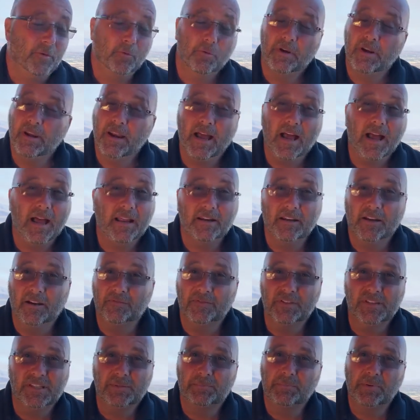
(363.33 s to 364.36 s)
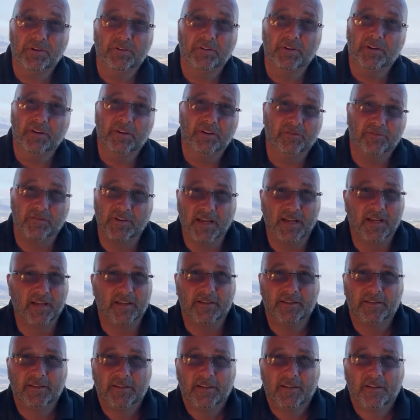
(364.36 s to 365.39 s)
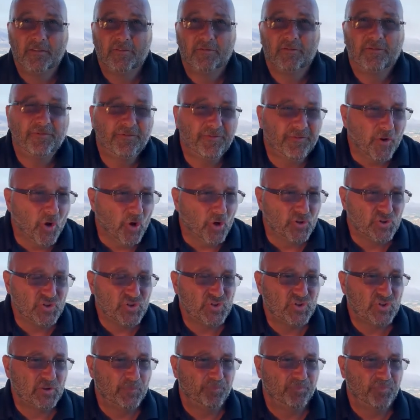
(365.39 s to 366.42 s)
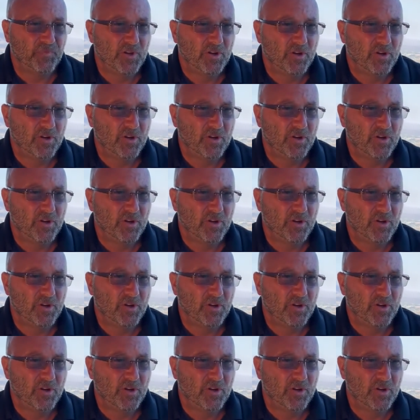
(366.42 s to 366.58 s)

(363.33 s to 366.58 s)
They were not of the Spirit of God. False